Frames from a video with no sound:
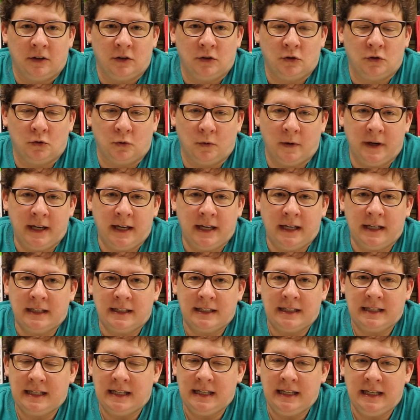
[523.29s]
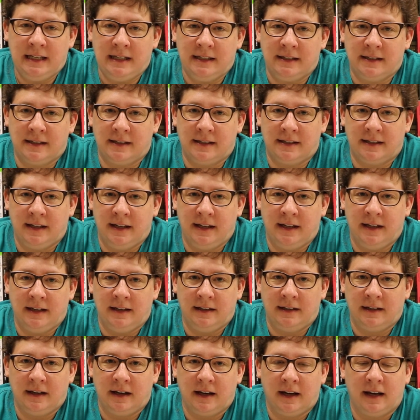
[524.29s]
Tween, Teen
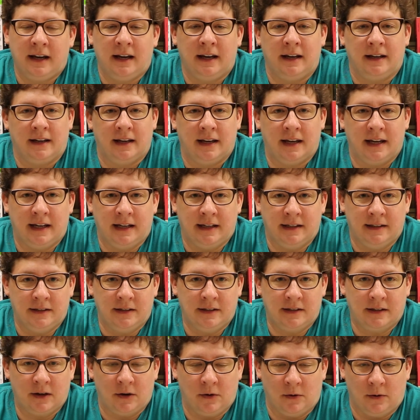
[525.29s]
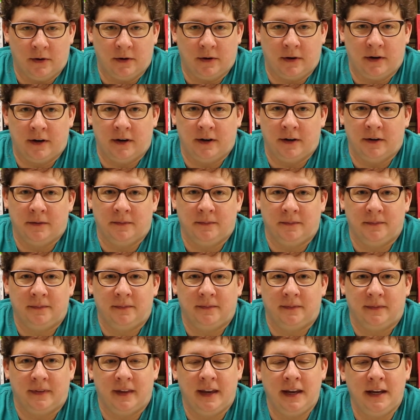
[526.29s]
Scene, and Kids Corner.
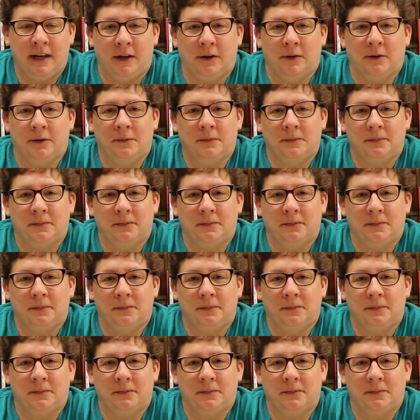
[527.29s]
Thank you.